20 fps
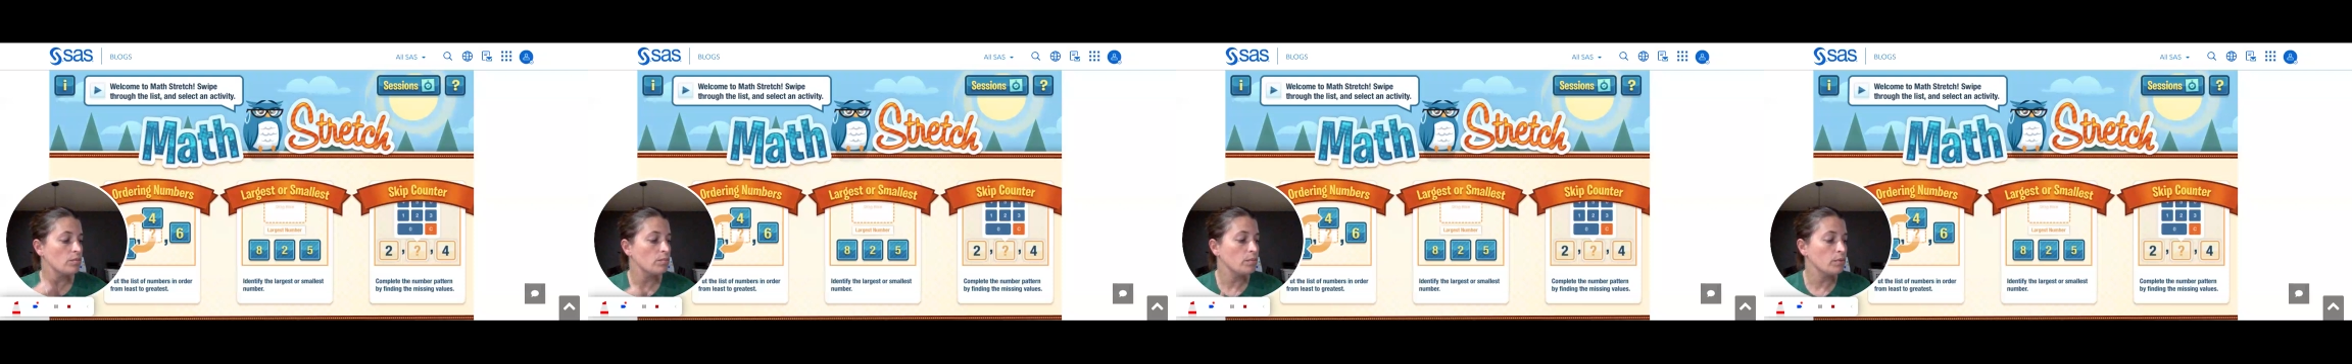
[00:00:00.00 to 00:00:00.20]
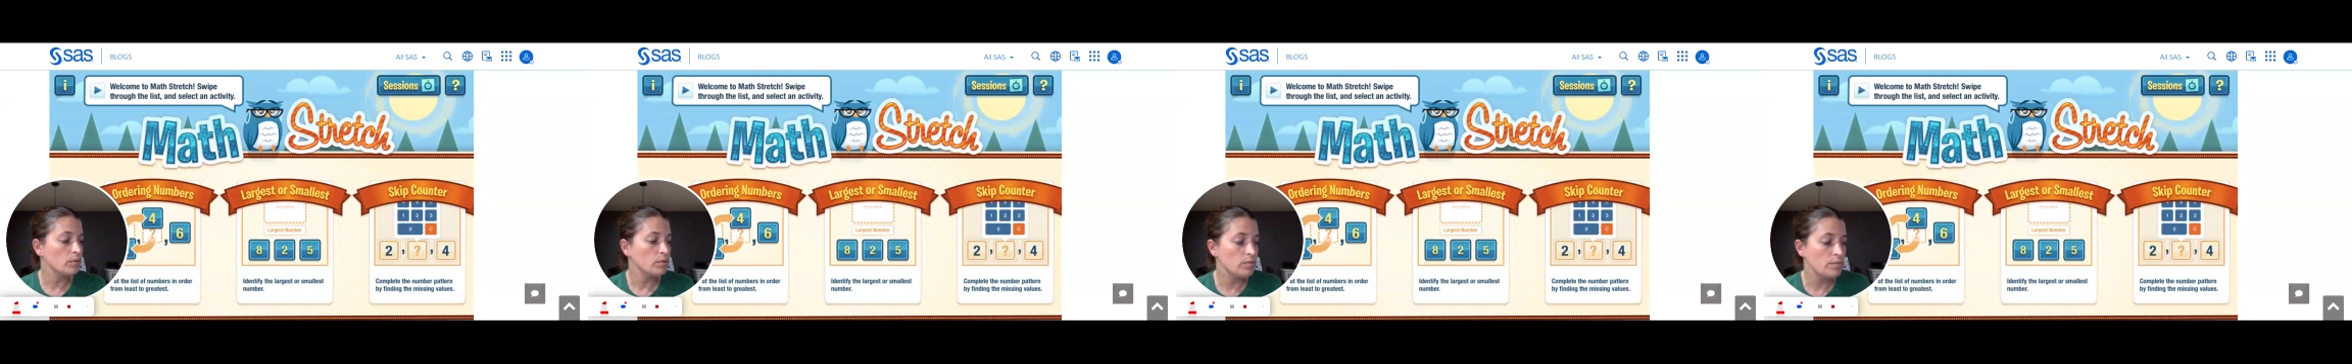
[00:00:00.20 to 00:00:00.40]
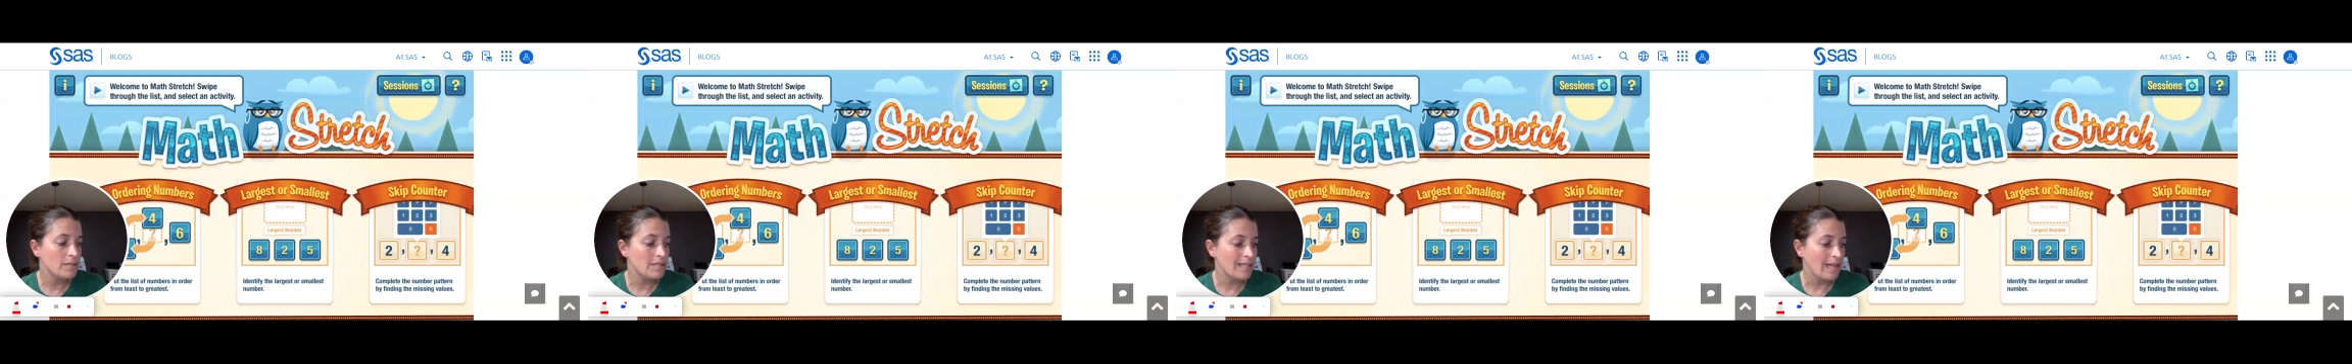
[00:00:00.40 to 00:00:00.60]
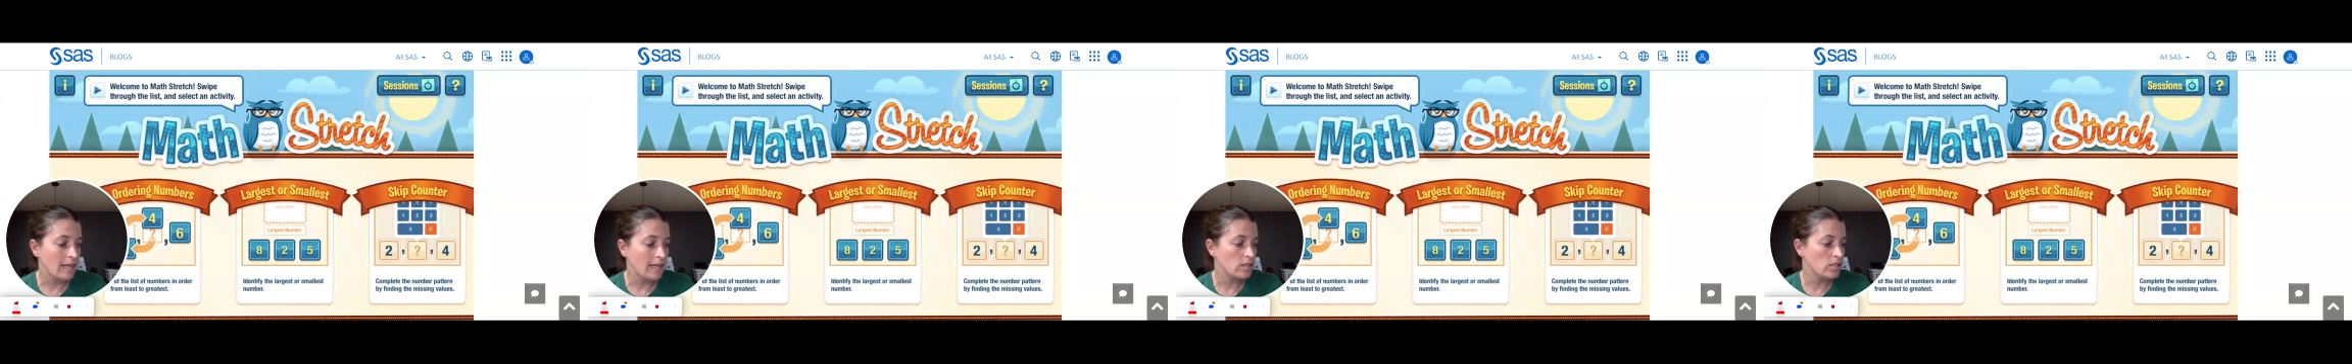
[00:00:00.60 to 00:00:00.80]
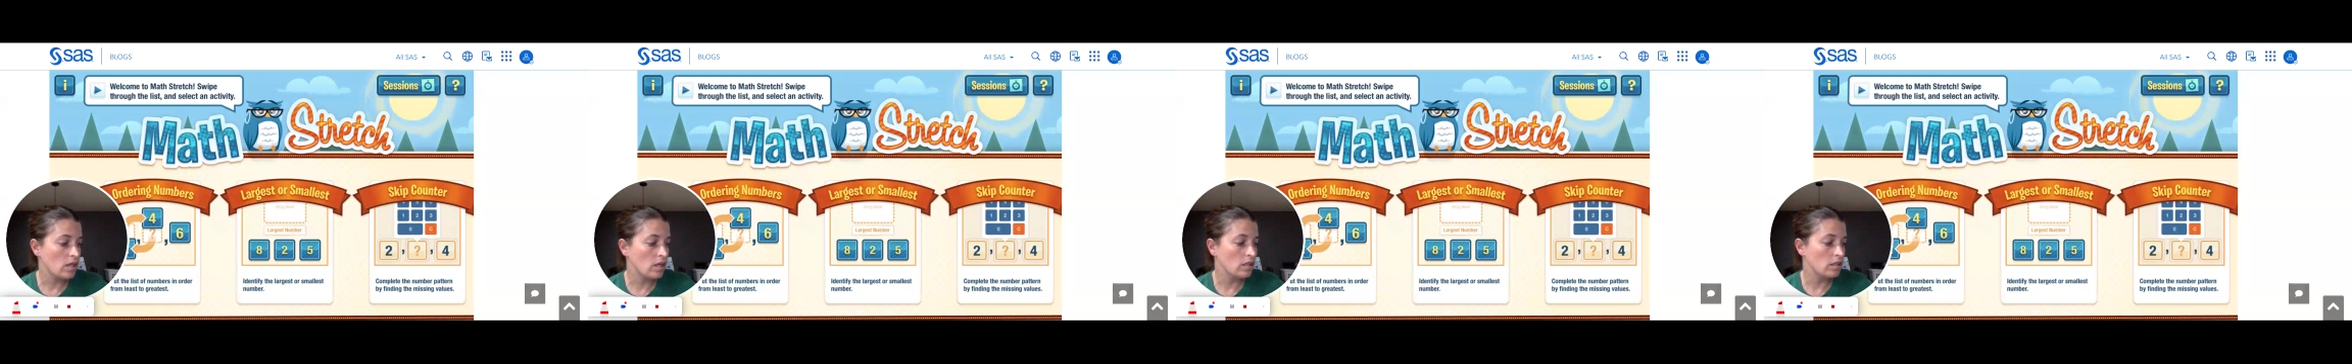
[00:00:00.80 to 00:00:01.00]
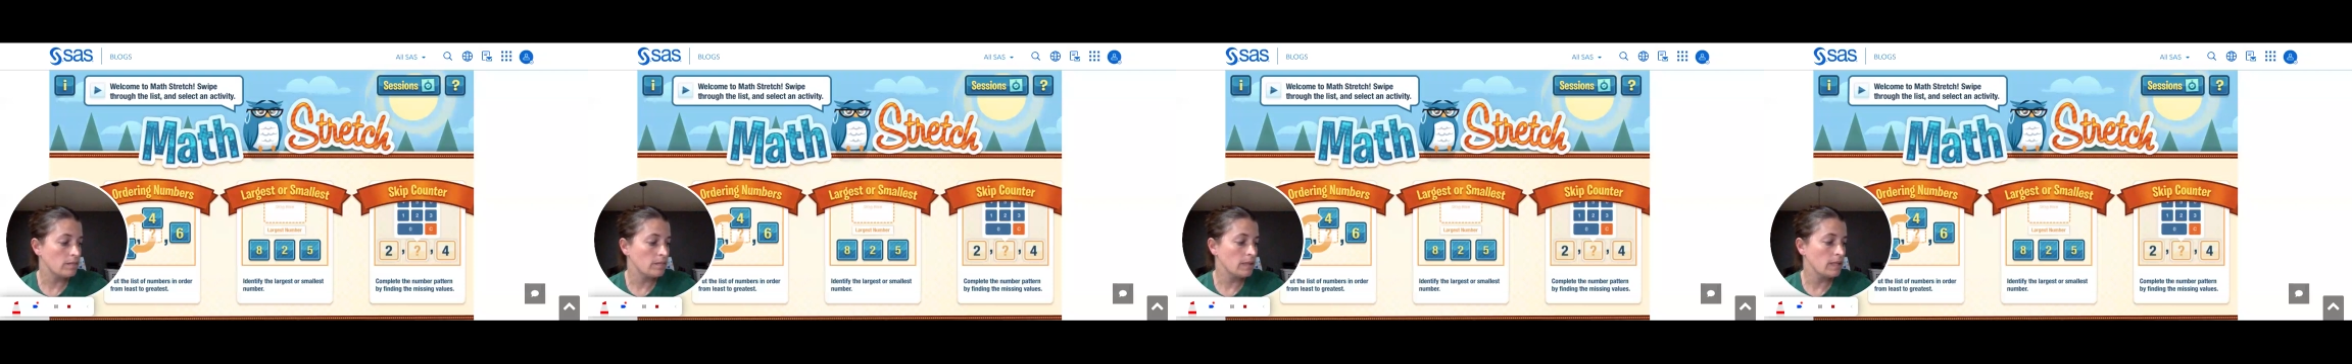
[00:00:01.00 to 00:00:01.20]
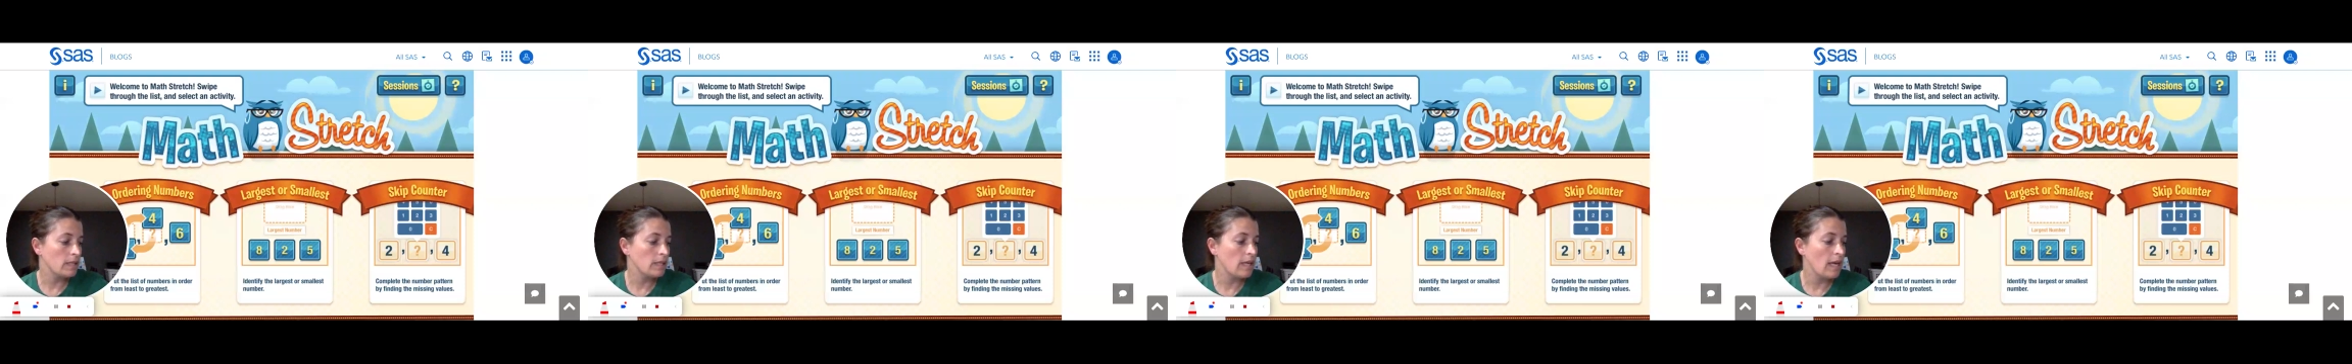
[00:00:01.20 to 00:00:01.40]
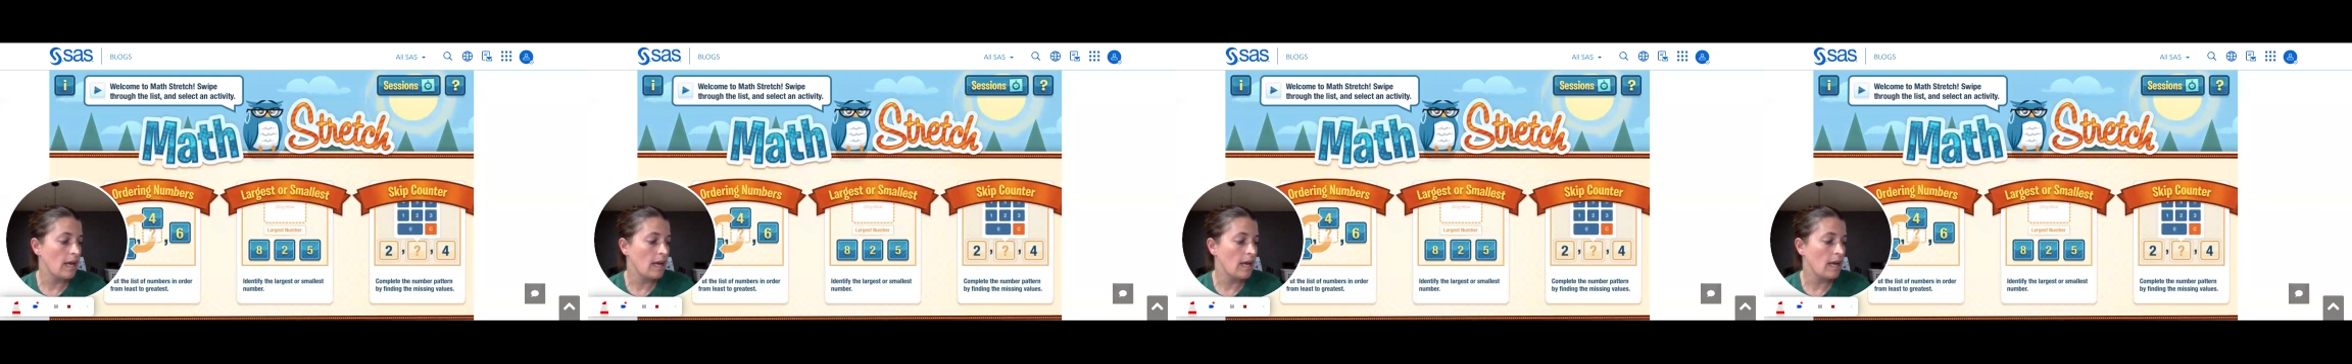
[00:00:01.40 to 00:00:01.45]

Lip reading: Bloom's taxonomy